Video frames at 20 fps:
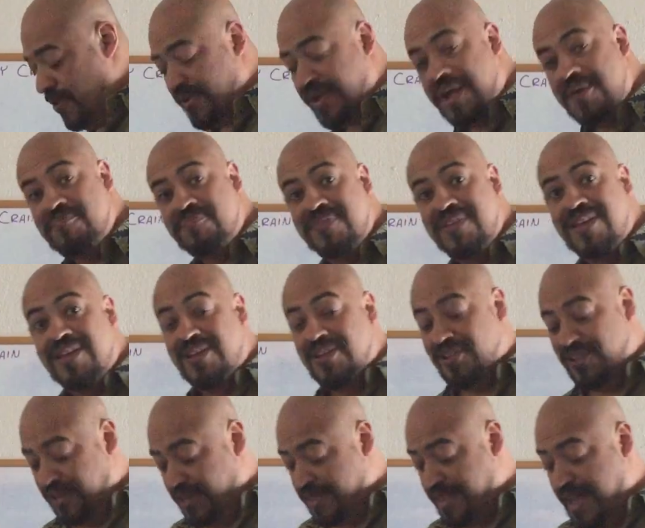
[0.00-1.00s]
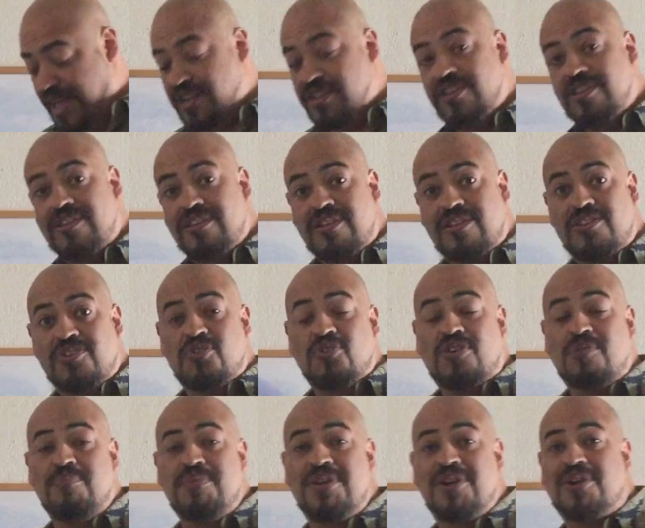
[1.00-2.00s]
Okay, look at that. You
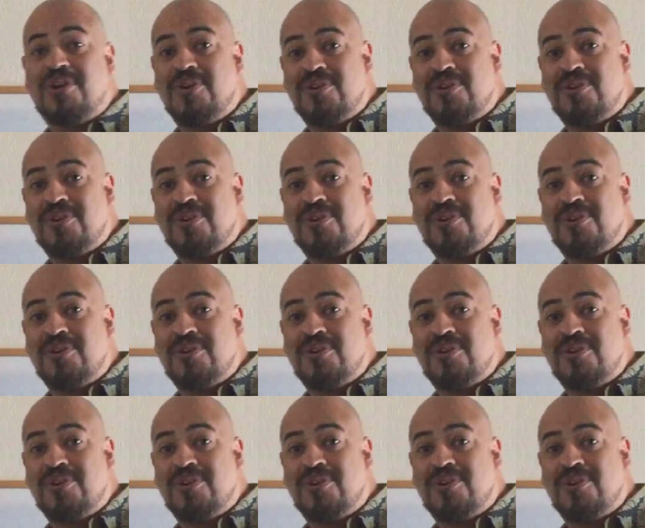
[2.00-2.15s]
can be a